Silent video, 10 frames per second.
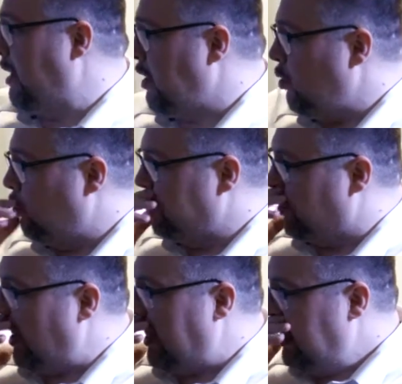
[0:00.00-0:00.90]
making calls
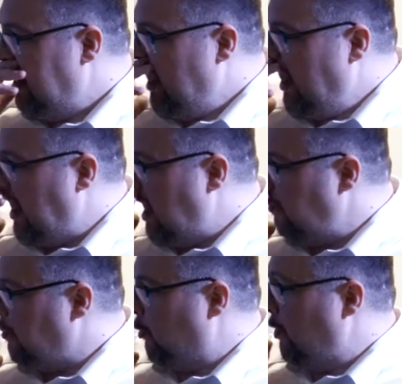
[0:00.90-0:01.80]
to it,
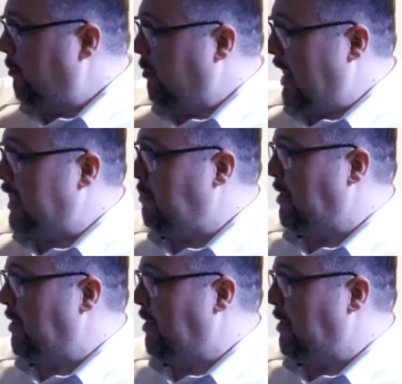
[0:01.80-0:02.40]
um, but it actually